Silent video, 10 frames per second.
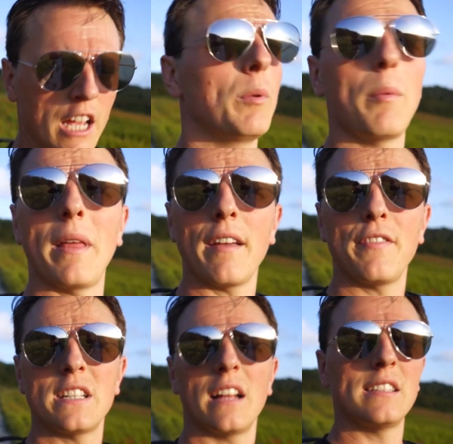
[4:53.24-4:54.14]
We went there
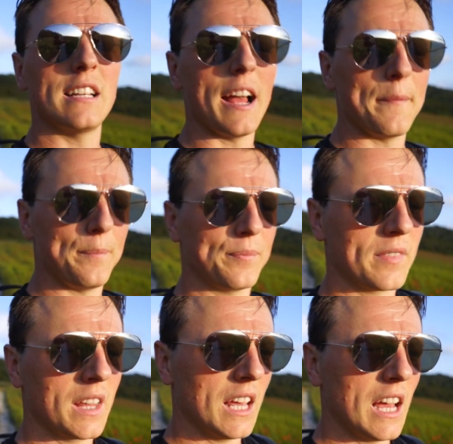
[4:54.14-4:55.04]
for sunset.
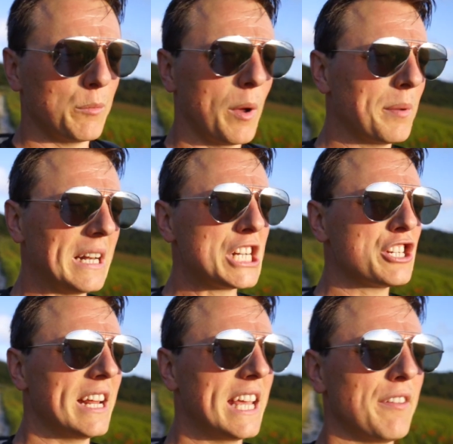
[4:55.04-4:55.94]
We were
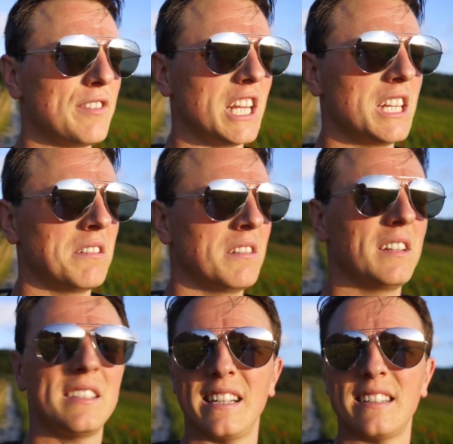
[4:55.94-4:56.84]
literally gifted
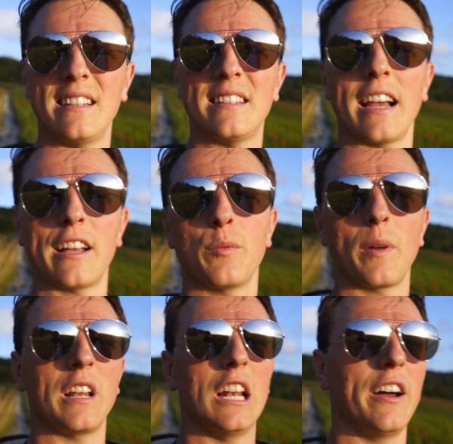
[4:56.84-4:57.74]
60 seconds
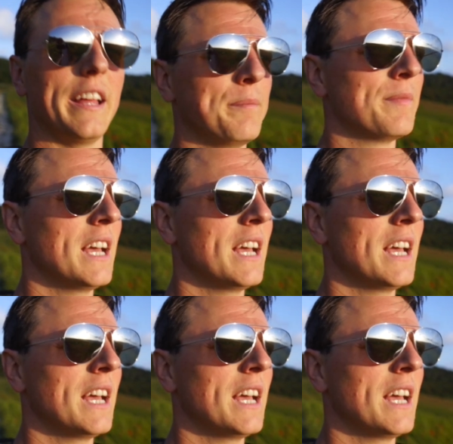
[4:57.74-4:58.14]
worth of light